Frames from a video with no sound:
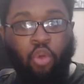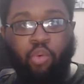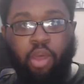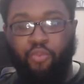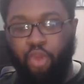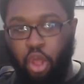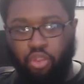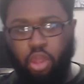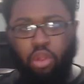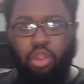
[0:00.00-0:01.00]
which for
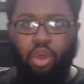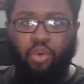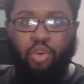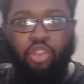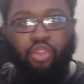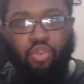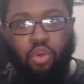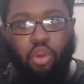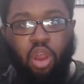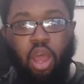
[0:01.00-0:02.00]
those that don't know is a
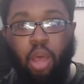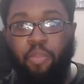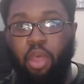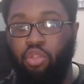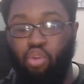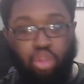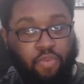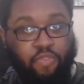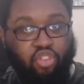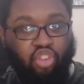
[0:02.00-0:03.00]
store up in
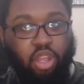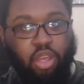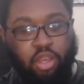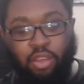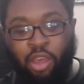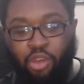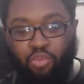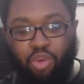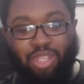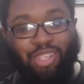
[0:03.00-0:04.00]
Northern Virginia,
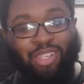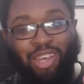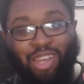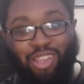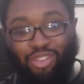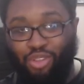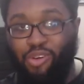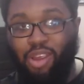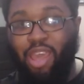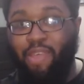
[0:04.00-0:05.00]
which the
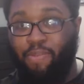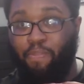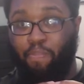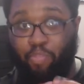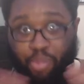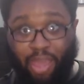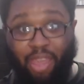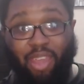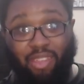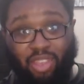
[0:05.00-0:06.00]
store is
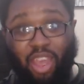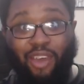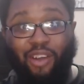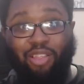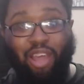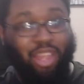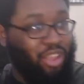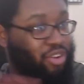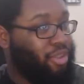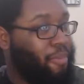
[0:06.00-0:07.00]
big as hell. Like
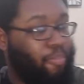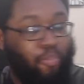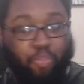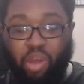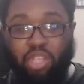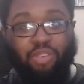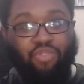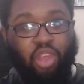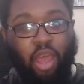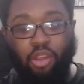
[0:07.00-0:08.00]
there's a bunch
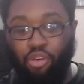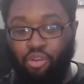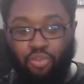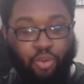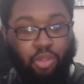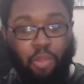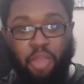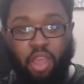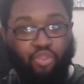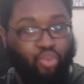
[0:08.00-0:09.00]
of titles from the
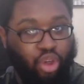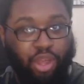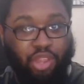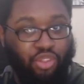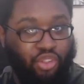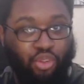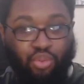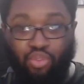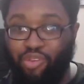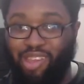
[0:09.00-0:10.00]
PS1,
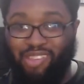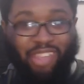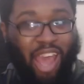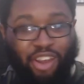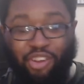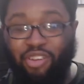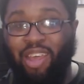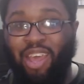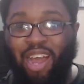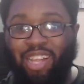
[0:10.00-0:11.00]
2, 3, Saturn.
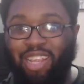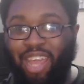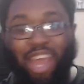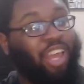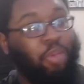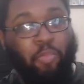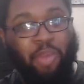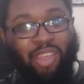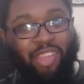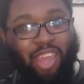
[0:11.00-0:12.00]
I think they got a couple
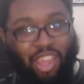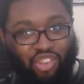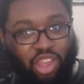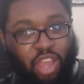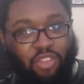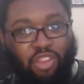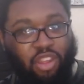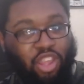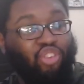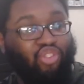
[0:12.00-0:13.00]
PC Engine games and the
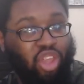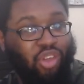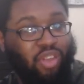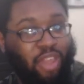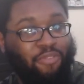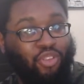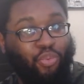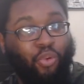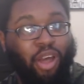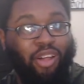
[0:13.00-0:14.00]
Neo Geo games as
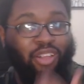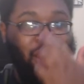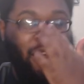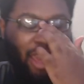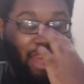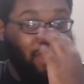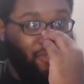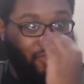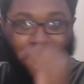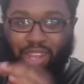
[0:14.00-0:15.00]
well. It's
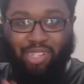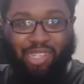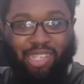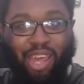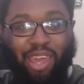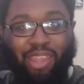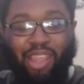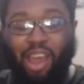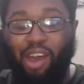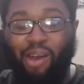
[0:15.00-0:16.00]
fucking insane.
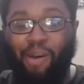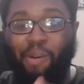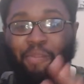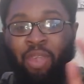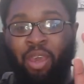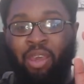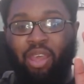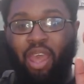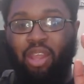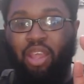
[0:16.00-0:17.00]
Um,
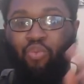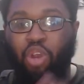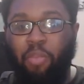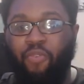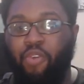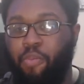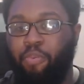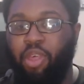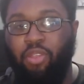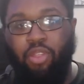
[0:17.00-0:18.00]
and it's one of my favorite
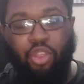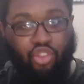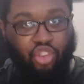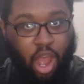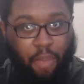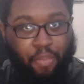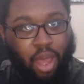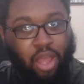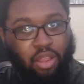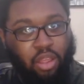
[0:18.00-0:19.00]
places to shop
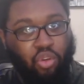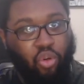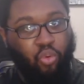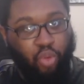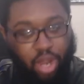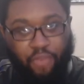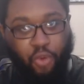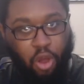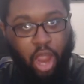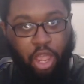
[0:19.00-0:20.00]
at
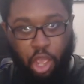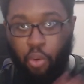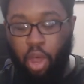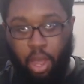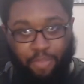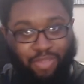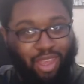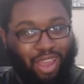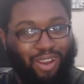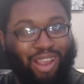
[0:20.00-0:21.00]
whenever I go up
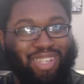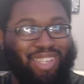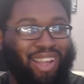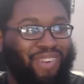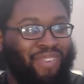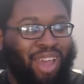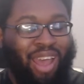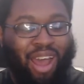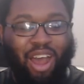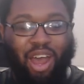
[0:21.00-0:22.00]
there and stuff.
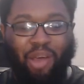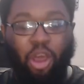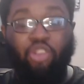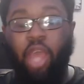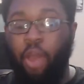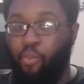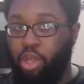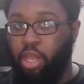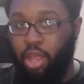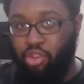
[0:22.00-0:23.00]
Uh, I also got
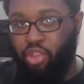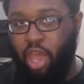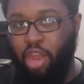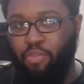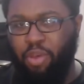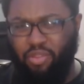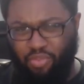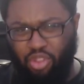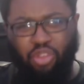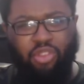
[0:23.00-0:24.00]
one other title, but
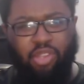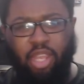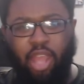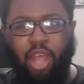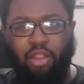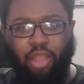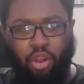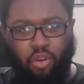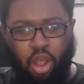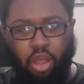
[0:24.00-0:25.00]
you'll see that
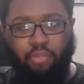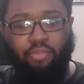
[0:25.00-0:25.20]
later on.